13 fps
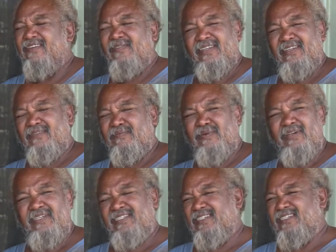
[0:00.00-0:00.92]
we had the
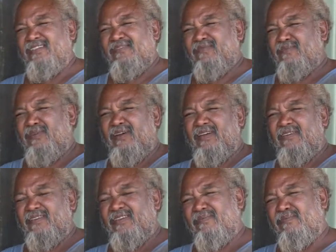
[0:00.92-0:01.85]
poison just blowing
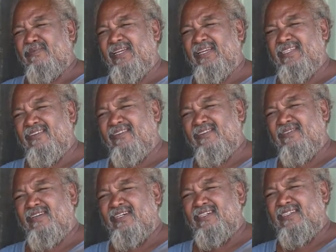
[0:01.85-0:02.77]
with the breeze
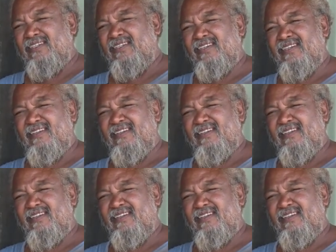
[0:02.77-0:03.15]
onto us, and